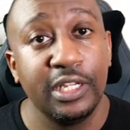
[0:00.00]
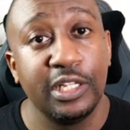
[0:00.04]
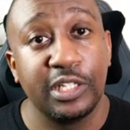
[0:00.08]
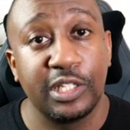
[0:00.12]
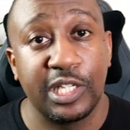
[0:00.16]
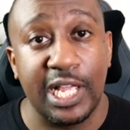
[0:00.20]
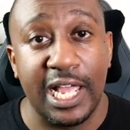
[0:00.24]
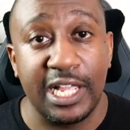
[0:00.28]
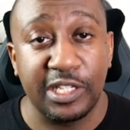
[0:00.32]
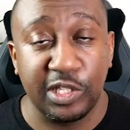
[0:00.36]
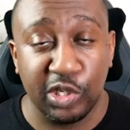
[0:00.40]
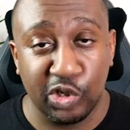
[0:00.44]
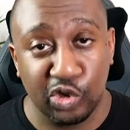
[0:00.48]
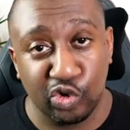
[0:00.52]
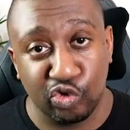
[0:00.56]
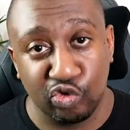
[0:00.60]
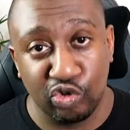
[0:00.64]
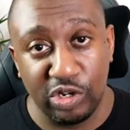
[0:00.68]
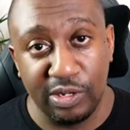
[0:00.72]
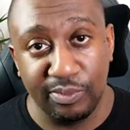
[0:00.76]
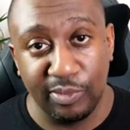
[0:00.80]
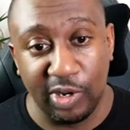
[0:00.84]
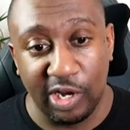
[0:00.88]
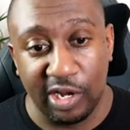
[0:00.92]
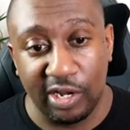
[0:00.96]
So as a
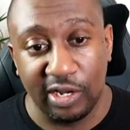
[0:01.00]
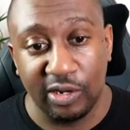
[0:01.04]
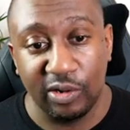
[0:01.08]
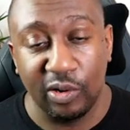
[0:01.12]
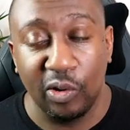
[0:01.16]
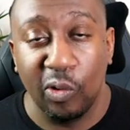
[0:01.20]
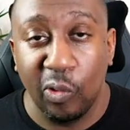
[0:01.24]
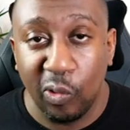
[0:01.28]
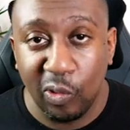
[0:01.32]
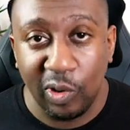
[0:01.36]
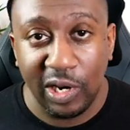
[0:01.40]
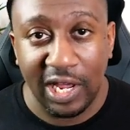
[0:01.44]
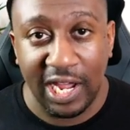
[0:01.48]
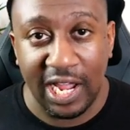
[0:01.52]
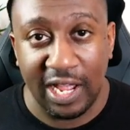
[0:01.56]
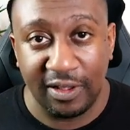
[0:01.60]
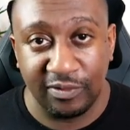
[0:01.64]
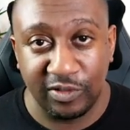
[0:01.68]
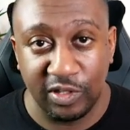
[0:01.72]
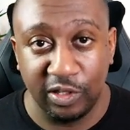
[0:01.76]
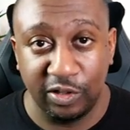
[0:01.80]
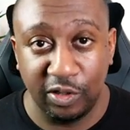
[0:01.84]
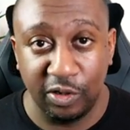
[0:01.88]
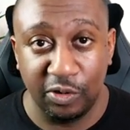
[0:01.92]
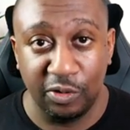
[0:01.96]
streamer, all I
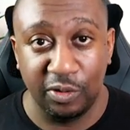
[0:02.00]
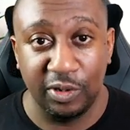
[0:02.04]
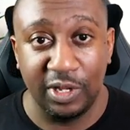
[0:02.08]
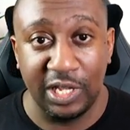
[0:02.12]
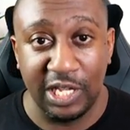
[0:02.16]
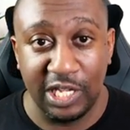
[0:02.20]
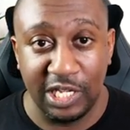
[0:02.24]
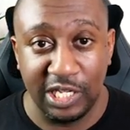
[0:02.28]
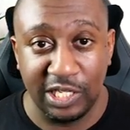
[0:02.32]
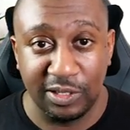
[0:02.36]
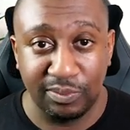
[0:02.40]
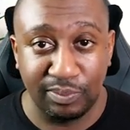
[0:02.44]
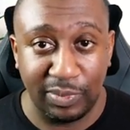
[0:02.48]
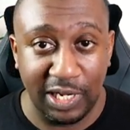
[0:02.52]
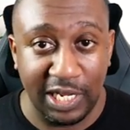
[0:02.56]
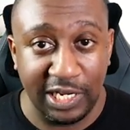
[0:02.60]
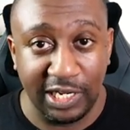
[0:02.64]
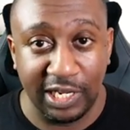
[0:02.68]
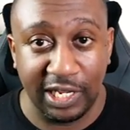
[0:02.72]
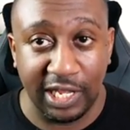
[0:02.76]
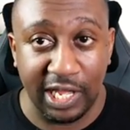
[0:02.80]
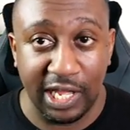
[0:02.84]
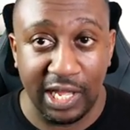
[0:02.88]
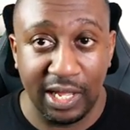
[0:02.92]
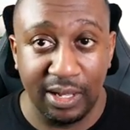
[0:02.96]
have to do is play
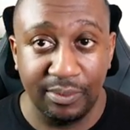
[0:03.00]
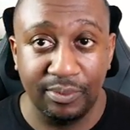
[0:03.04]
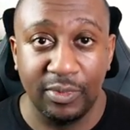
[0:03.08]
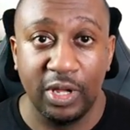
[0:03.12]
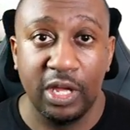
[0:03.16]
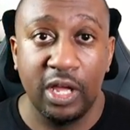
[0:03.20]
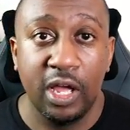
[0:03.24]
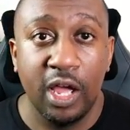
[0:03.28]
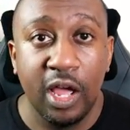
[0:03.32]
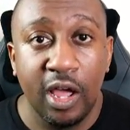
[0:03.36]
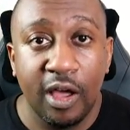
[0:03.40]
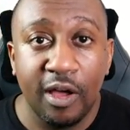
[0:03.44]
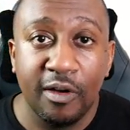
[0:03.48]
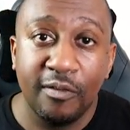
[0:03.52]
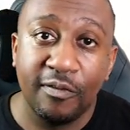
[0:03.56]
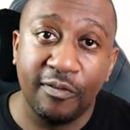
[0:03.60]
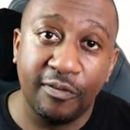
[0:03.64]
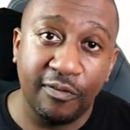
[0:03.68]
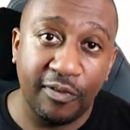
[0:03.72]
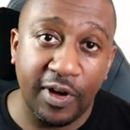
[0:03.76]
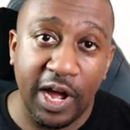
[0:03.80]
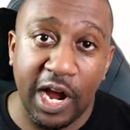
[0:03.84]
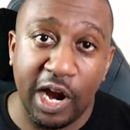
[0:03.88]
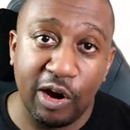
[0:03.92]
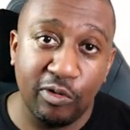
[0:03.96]
the game,
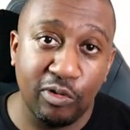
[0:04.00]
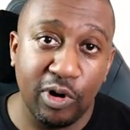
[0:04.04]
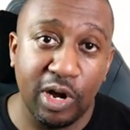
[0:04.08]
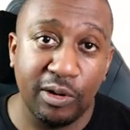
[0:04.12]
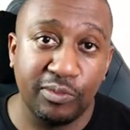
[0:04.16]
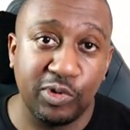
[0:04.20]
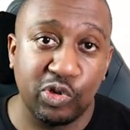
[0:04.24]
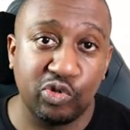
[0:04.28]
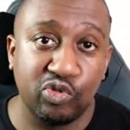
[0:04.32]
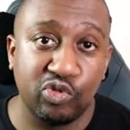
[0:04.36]
fire up